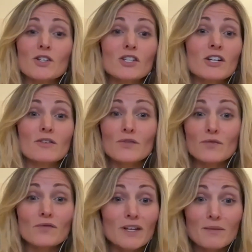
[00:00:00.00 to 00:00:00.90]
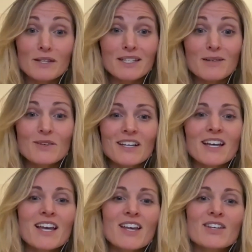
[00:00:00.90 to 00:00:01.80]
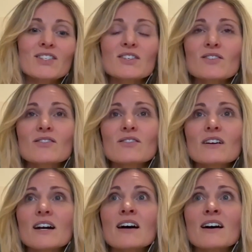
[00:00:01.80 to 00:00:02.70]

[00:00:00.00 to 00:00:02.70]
you're cheering for the family the same way. So,